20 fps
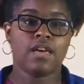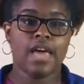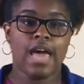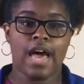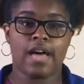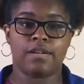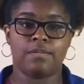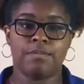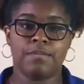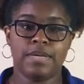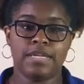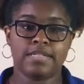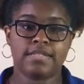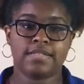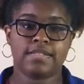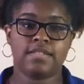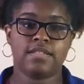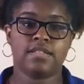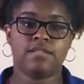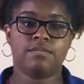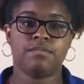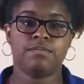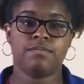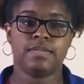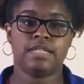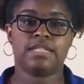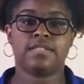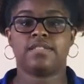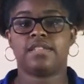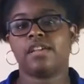how to mix them,
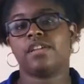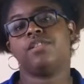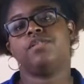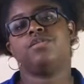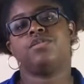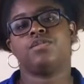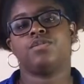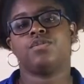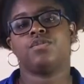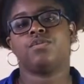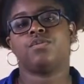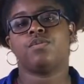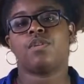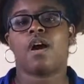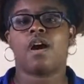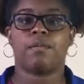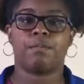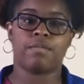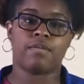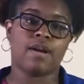and take you to our